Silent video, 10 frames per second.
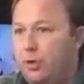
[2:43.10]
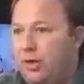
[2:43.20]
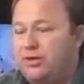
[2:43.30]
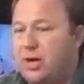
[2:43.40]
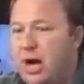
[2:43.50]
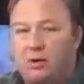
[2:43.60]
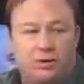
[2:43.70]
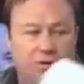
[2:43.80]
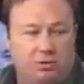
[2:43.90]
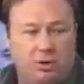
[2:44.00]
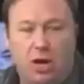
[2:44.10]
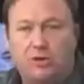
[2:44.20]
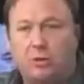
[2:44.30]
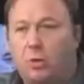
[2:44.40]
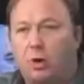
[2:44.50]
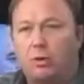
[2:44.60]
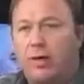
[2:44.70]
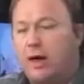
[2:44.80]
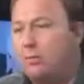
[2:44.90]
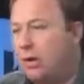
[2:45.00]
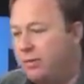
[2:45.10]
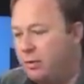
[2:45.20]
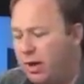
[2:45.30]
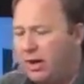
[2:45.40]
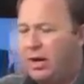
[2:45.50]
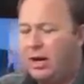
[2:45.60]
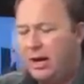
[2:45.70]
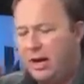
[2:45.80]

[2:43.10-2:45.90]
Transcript: Who needs Congress? You can launch a war without him, whatever you want.